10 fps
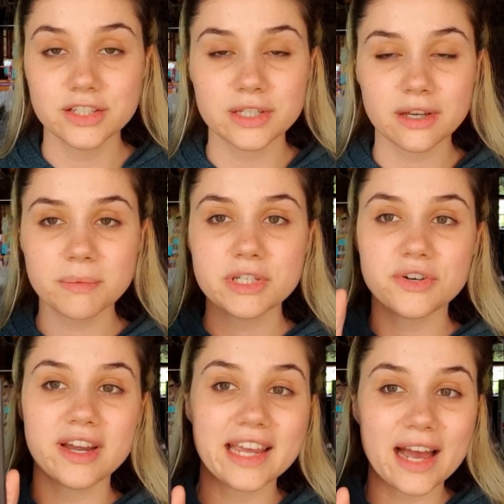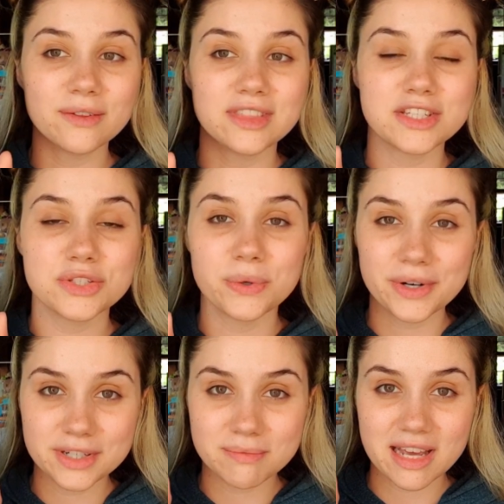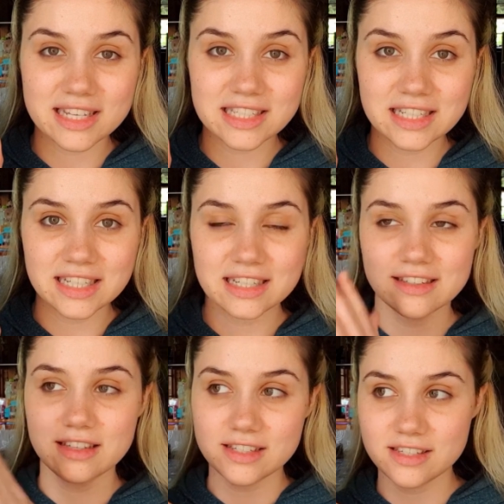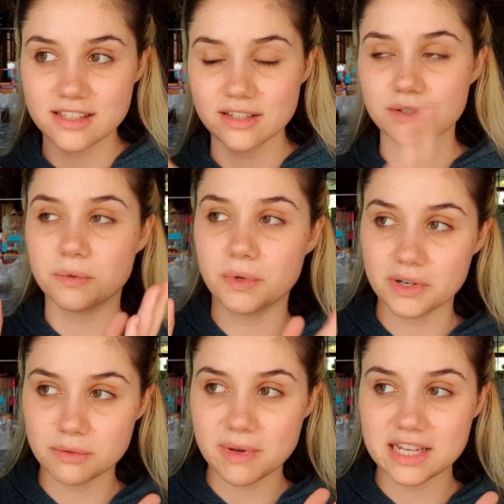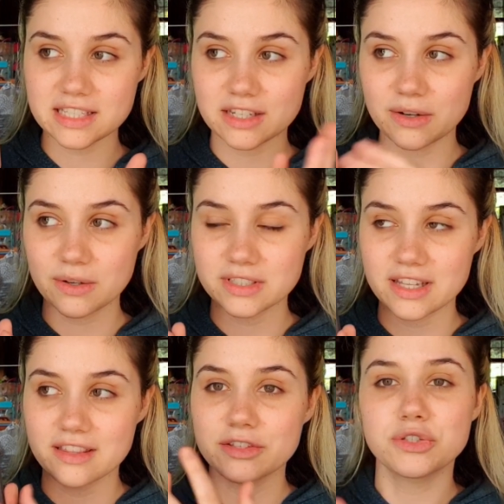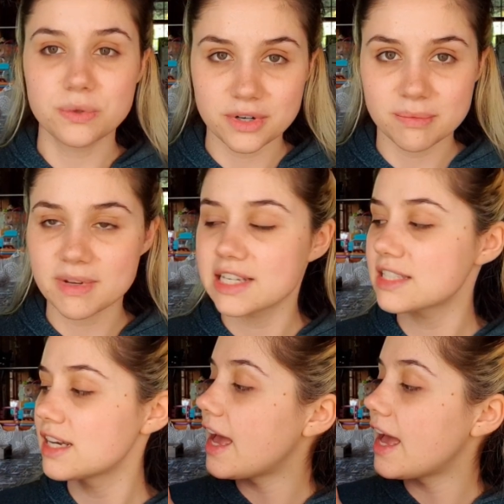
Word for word: So I'm gonna be trying out this Quret mask, this squirt mask, not the squirt mask.